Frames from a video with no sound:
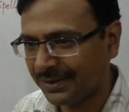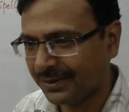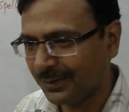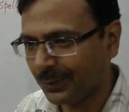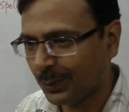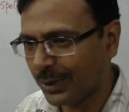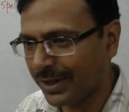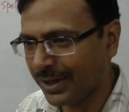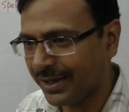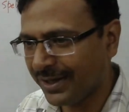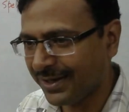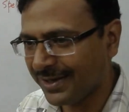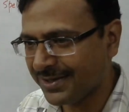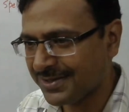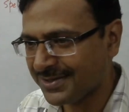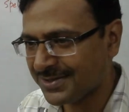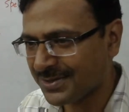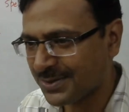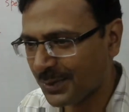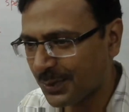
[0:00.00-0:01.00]

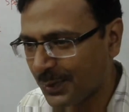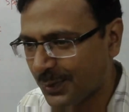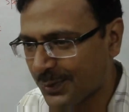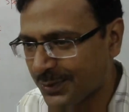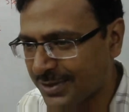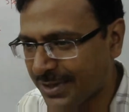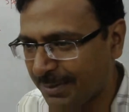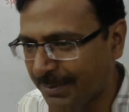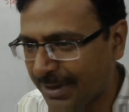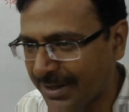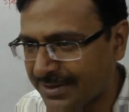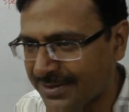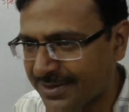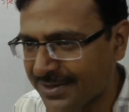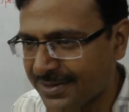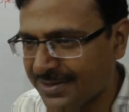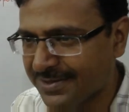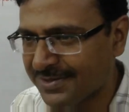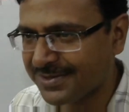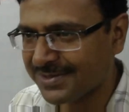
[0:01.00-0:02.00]
Okay, so some
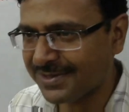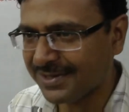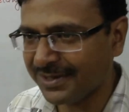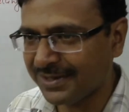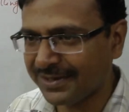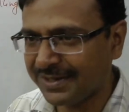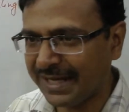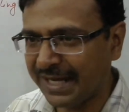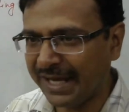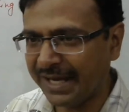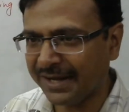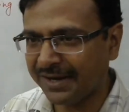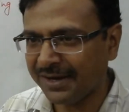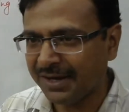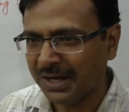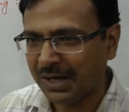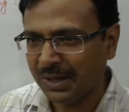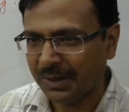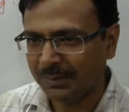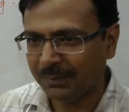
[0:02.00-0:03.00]
answers there,
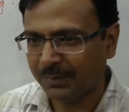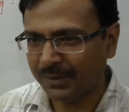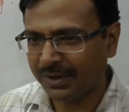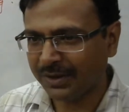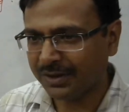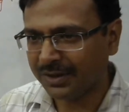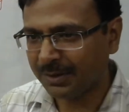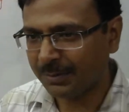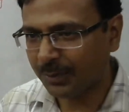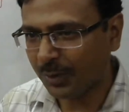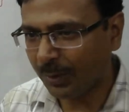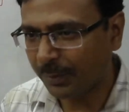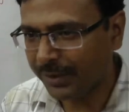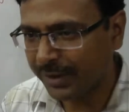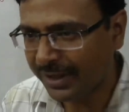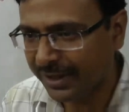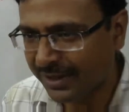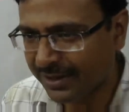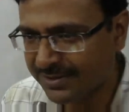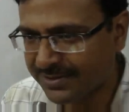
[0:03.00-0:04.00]
but the
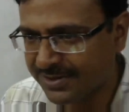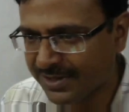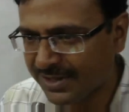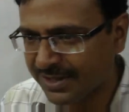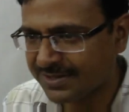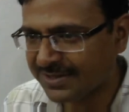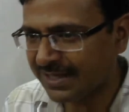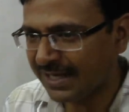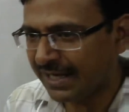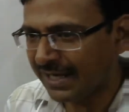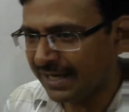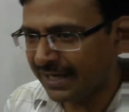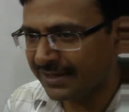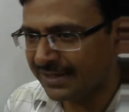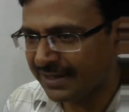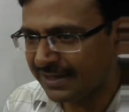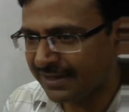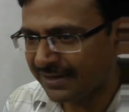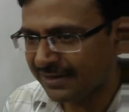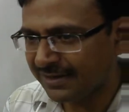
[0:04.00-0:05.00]
prominent answer is A
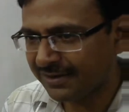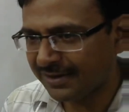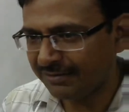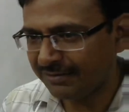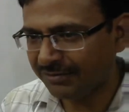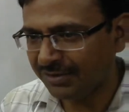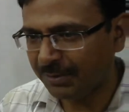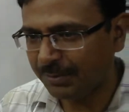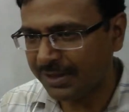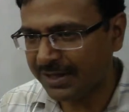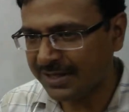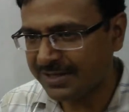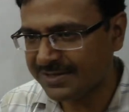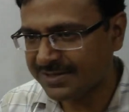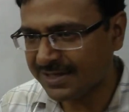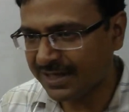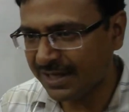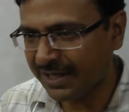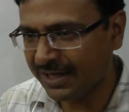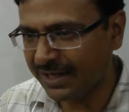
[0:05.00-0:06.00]
there. Everybody
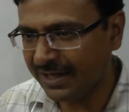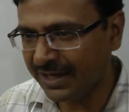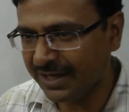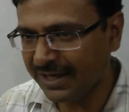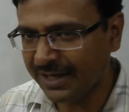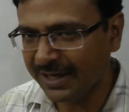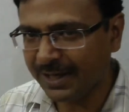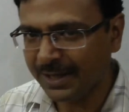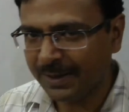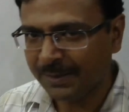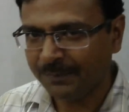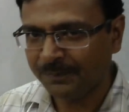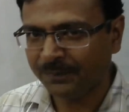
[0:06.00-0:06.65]
is saying A.